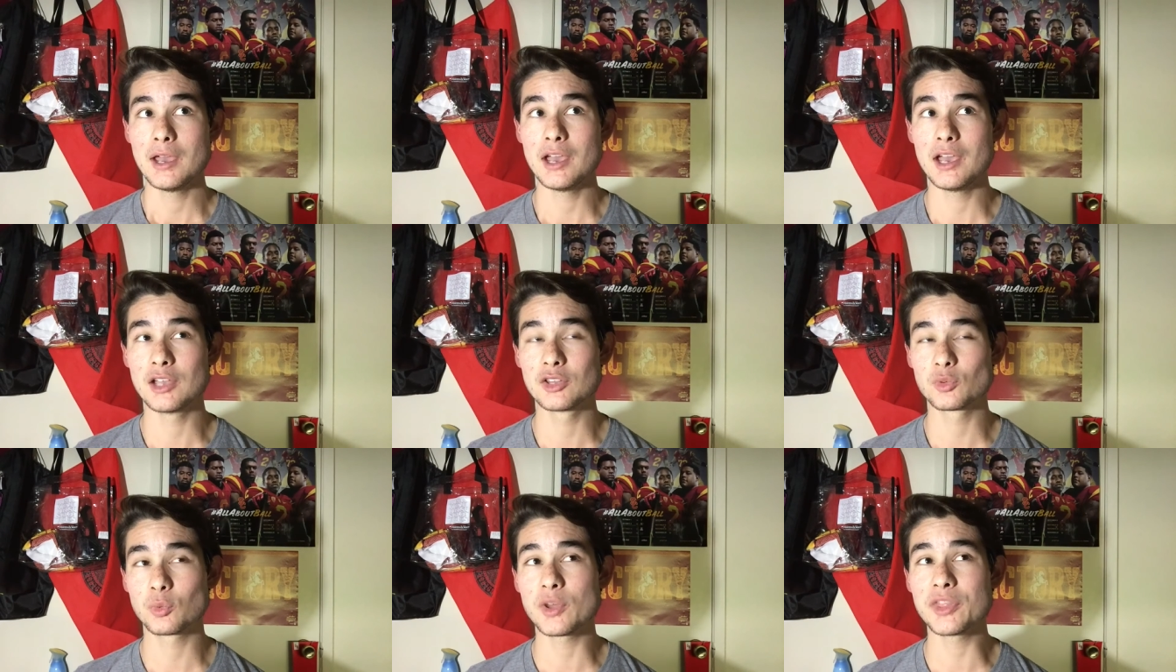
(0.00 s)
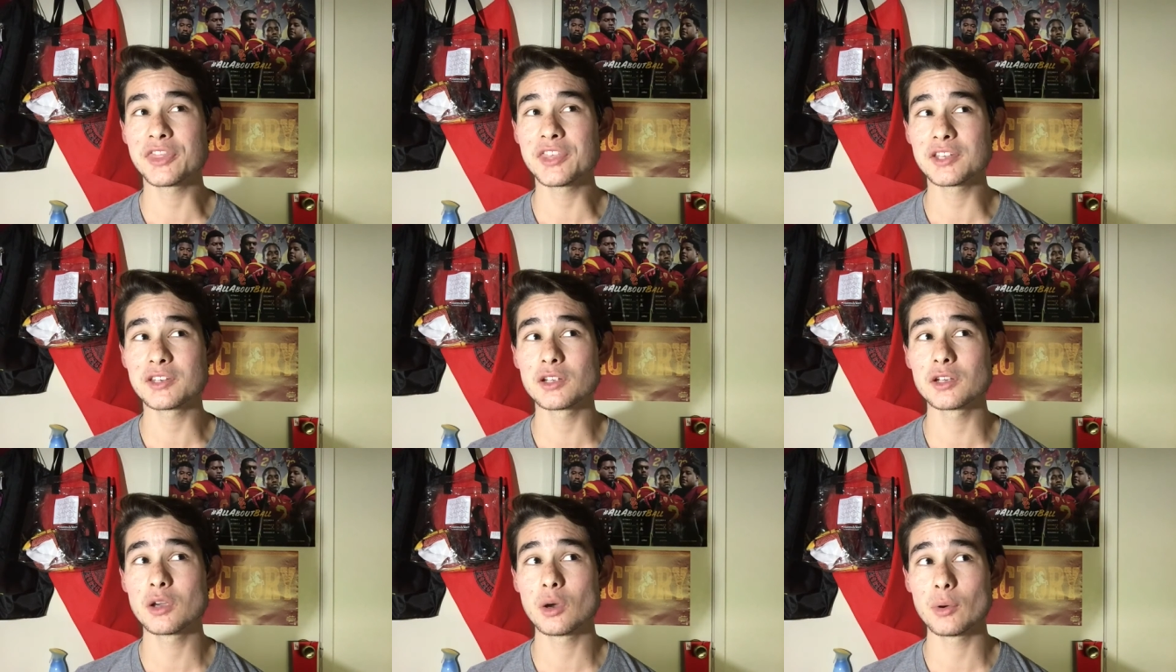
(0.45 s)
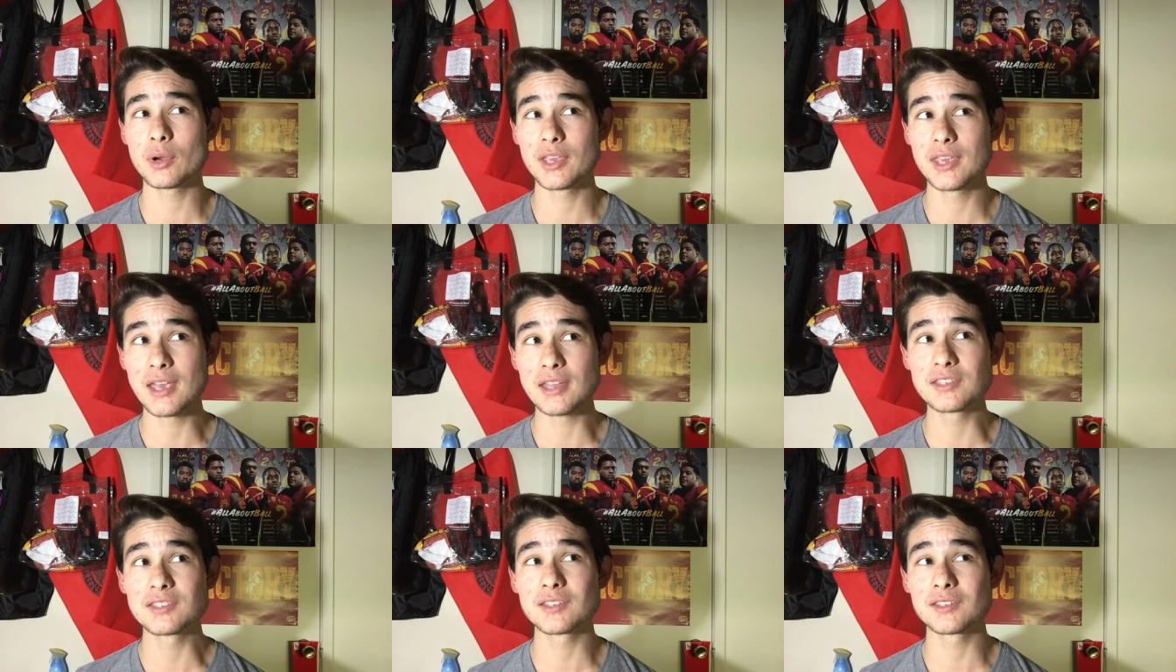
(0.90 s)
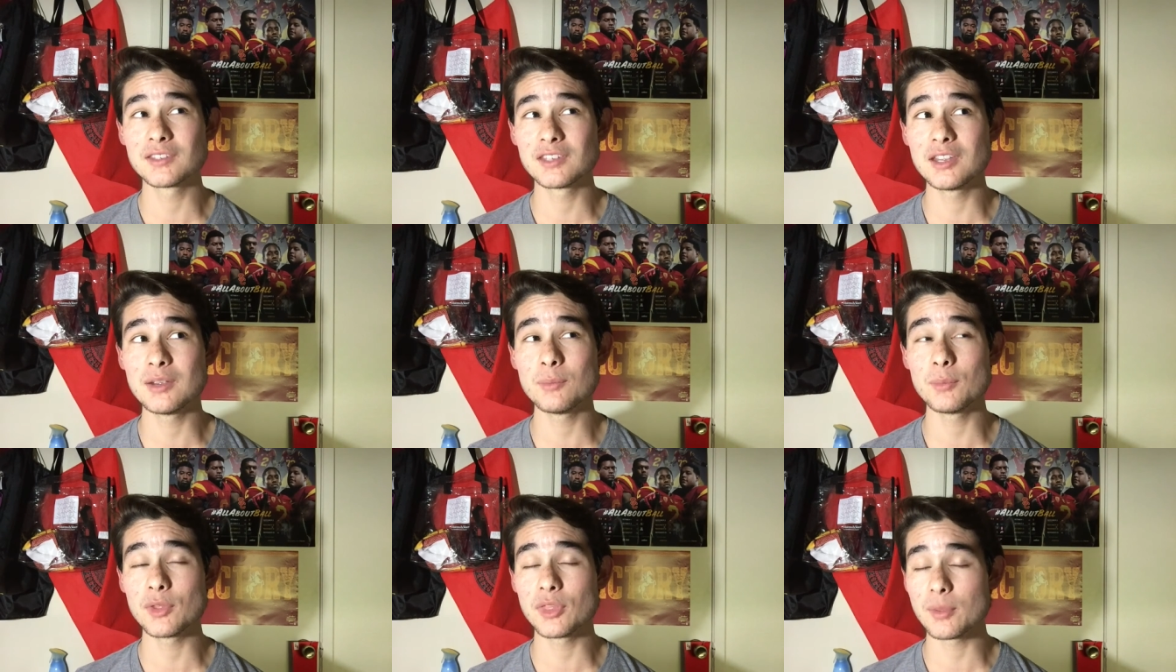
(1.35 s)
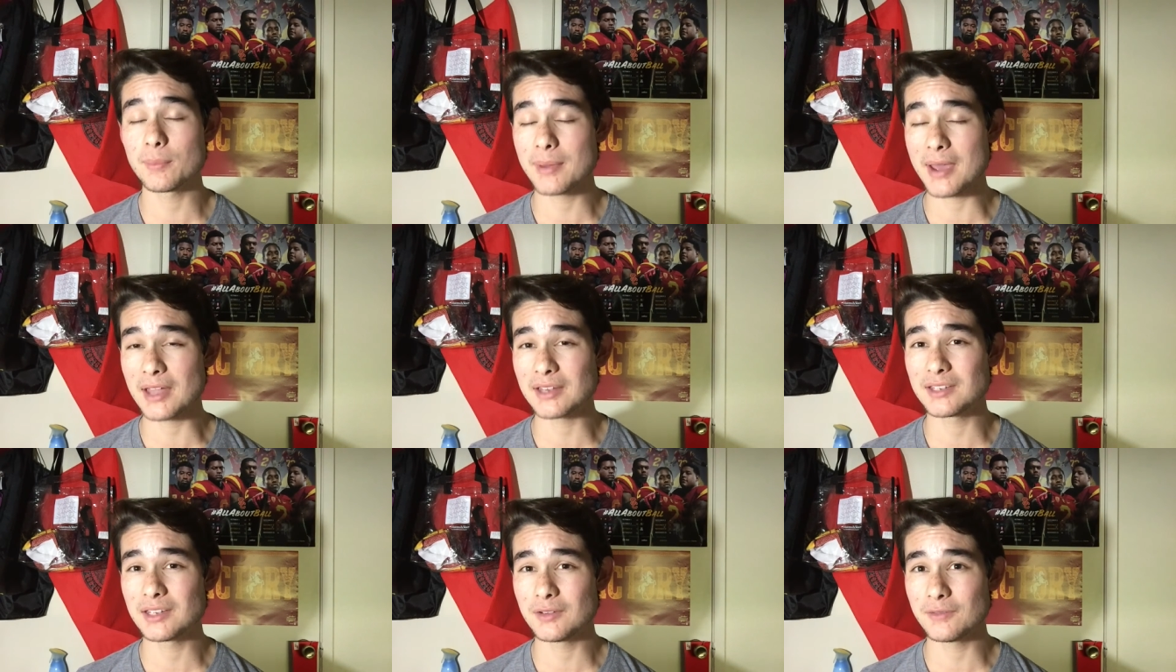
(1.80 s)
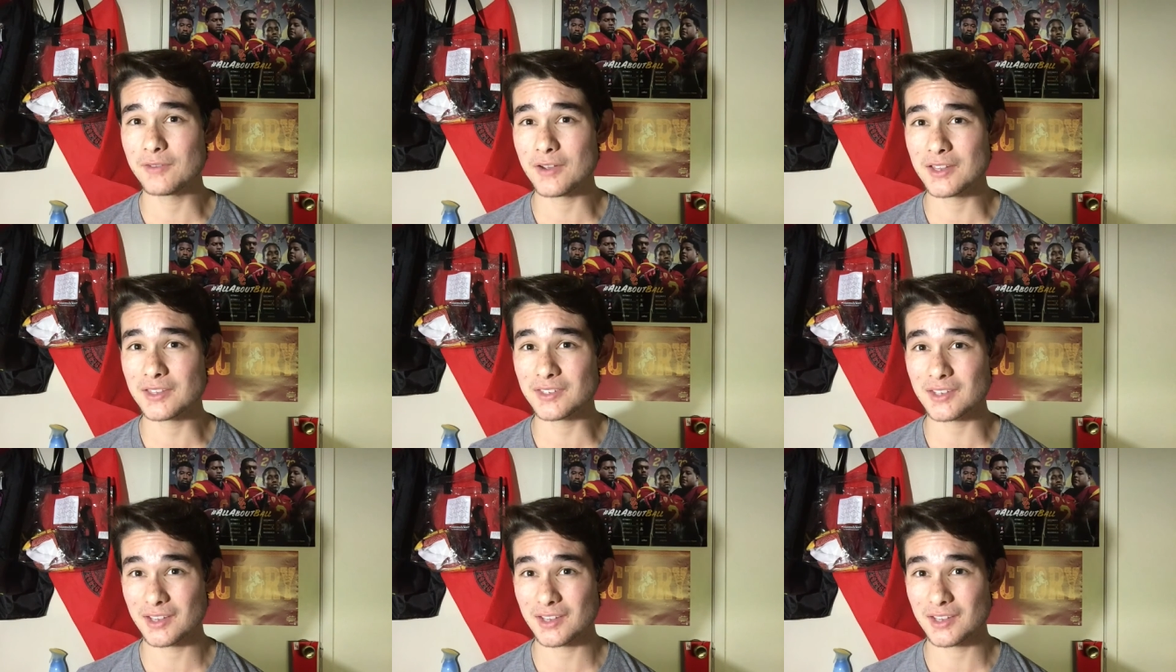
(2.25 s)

it's one thing to go against a team with a bad defense,